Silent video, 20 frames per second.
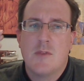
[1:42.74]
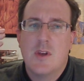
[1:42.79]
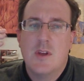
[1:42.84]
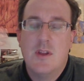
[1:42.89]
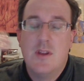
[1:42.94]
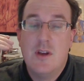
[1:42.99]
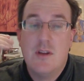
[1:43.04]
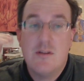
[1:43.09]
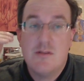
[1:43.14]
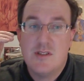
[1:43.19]

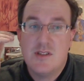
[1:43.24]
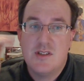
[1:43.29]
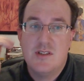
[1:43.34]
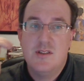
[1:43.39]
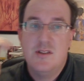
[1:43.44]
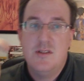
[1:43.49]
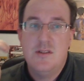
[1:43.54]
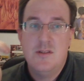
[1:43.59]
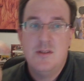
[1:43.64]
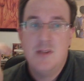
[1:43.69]
There's
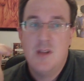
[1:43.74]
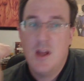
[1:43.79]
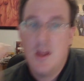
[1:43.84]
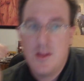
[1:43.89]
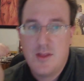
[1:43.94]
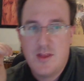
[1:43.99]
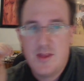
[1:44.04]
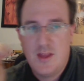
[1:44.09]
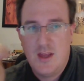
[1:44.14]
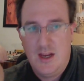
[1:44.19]

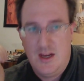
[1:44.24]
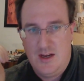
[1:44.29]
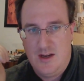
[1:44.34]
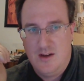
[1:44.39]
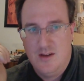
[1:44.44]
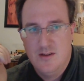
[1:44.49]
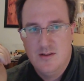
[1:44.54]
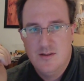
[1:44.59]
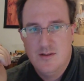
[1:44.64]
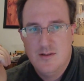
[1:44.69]
nothing
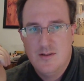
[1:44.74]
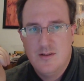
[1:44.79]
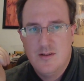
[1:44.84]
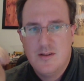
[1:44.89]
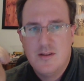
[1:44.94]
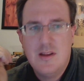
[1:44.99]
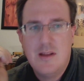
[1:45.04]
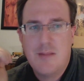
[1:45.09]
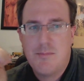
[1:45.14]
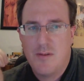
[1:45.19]

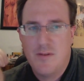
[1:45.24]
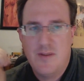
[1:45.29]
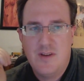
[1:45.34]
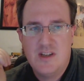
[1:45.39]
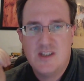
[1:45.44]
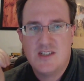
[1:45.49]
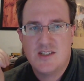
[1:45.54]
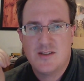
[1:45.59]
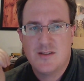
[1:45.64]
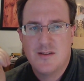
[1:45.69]
that
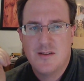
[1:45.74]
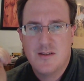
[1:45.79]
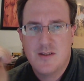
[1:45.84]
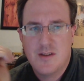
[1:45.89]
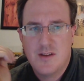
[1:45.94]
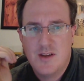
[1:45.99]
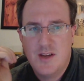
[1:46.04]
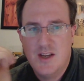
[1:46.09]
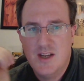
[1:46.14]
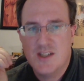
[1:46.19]
prevents
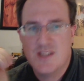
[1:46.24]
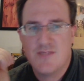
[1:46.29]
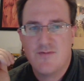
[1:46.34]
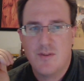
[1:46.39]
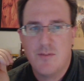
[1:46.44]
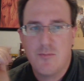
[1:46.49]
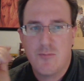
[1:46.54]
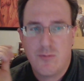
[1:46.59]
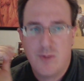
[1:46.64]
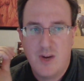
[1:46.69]
kids
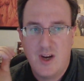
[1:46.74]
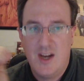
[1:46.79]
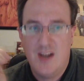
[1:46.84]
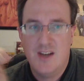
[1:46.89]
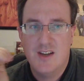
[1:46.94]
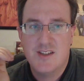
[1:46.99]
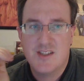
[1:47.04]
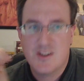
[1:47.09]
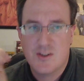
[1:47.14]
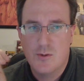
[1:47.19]
from praying
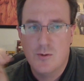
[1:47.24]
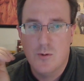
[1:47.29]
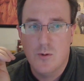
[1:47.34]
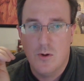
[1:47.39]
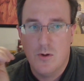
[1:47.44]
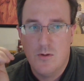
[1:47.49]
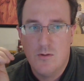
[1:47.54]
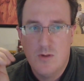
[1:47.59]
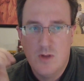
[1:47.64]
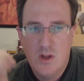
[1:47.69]
in
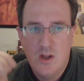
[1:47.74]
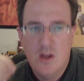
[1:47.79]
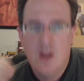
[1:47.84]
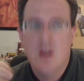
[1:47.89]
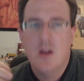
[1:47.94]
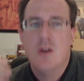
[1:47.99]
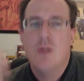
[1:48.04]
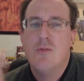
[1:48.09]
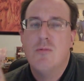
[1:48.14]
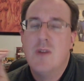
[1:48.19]
school.
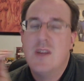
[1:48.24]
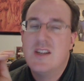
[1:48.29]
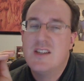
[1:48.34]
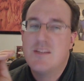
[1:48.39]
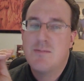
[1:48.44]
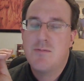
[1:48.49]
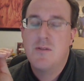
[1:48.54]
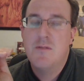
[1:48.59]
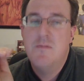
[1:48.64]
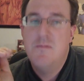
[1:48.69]
What is
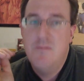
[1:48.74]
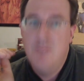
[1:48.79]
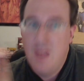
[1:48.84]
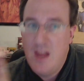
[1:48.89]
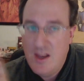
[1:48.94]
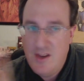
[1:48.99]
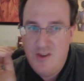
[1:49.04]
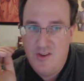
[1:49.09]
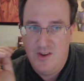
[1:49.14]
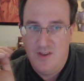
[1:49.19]

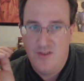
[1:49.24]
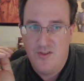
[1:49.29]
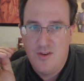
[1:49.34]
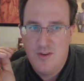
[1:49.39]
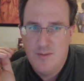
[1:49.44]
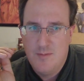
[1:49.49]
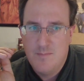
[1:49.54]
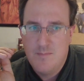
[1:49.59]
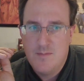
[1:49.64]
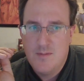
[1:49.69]
prevented
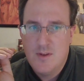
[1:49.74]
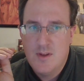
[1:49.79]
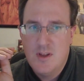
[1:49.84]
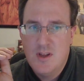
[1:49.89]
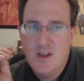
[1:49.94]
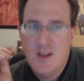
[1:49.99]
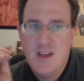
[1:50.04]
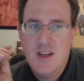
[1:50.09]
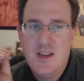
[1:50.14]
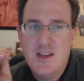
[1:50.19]

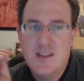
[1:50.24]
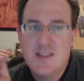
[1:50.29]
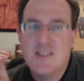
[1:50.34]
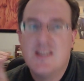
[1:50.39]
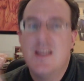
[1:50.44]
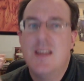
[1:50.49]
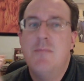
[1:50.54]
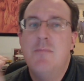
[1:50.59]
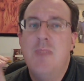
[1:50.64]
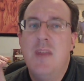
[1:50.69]
is
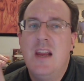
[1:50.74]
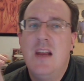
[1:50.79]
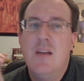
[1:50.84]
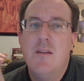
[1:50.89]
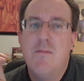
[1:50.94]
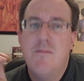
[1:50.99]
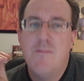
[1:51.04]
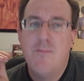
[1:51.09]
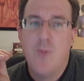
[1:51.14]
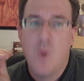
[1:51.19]
them being
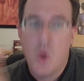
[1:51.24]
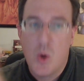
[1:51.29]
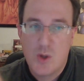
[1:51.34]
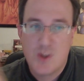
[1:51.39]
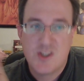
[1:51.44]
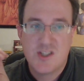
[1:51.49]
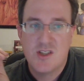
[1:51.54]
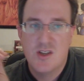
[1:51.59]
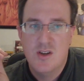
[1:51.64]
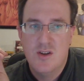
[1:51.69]

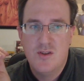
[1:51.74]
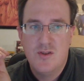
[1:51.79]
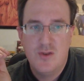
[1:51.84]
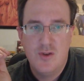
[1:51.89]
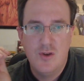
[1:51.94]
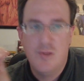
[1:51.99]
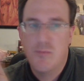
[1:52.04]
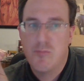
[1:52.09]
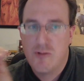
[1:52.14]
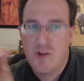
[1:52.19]
forced
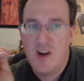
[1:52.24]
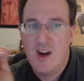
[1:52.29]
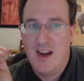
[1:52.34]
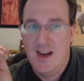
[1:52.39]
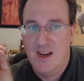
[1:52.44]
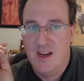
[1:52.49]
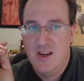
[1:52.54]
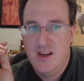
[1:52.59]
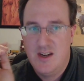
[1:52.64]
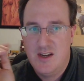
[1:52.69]
to
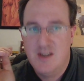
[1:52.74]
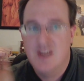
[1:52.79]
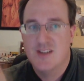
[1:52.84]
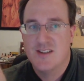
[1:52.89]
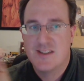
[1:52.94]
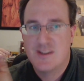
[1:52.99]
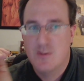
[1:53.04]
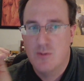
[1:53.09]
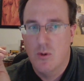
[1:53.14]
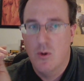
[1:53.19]
pray in
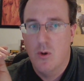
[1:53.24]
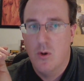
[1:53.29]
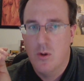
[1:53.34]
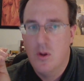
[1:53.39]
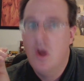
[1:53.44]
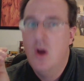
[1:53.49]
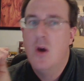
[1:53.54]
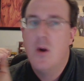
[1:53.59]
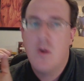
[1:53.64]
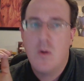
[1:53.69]
school
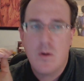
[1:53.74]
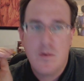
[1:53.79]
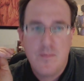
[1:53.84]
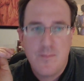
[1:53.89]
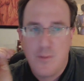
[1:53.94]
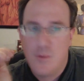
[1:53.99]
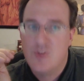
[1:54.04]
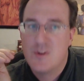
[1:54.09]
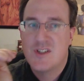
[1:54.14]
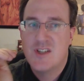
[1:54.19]
or
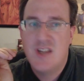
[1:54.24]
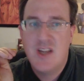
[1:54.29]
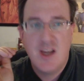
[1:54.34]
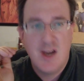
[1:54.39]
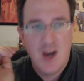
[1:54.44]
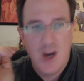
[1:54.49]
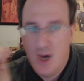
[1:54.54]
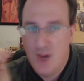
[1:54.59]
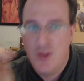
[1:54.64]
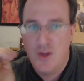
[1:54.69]
forcing
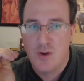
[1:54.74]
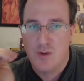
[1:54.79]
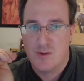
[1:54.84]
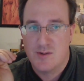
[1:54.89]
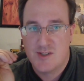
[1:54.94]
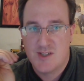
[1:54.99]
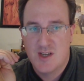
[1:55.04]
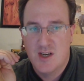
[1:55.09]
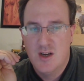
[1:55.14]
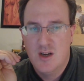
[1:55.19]

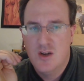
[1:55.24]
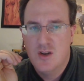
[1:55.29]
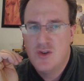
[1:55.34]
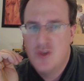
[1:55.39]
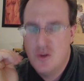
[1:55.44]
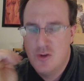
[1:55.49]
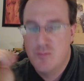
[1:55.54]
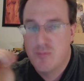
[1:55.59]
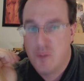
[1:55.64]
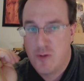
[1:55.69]
others
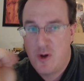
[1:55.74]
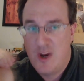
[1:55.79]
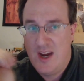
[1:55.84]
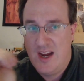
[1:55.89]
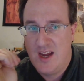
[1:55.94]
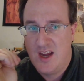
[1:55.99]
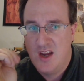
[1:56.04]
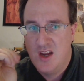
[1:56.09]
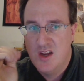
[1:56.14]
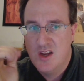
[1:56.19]
to
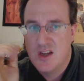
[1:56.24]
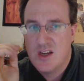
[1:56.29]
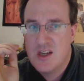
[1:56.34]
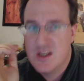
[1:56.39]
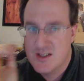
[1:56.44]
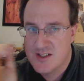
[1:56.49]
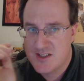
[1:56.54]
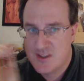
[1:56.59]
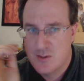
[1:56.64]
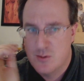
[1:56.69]
pray
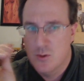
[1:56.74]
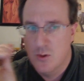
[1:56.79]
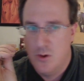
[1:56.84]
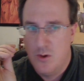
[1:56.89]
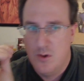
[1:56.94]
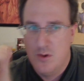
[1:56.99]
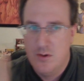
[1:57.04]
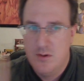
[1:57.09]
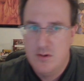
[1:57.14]
in school.